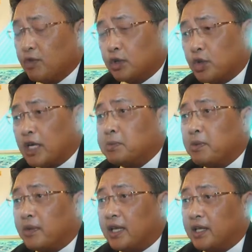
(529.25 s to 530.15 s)
If you were to ask
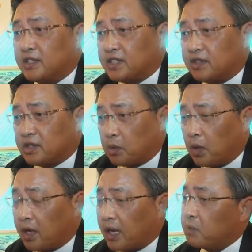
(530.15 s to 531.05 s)
me whether he deserves the
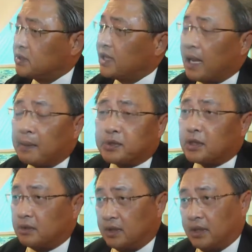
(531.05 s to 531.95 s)
award, I would say
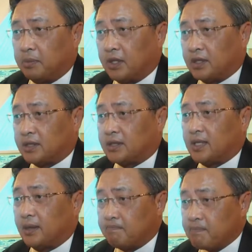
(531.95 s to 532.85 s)
absolutely, because
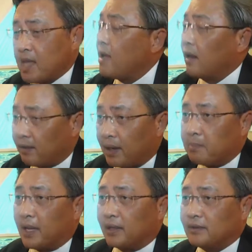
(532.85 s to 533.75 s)
um,
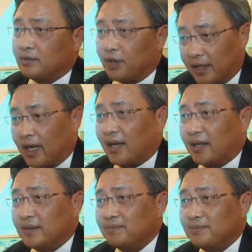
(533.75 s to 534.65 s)
great man, great guy.
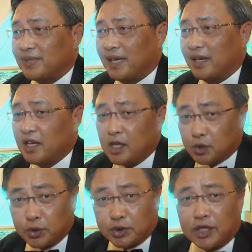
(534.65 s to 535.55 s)
Okay,
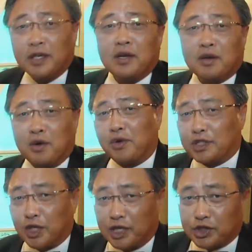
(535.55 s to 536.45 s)
Suee Chieh,
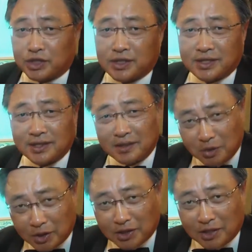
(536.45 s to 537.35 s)
congratulations.
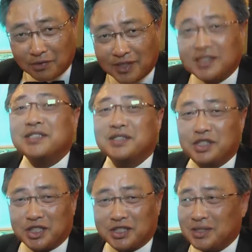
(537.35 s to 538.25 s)
You deserve this.
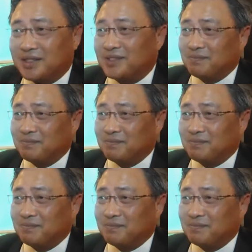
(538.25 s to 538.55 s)
Cheers.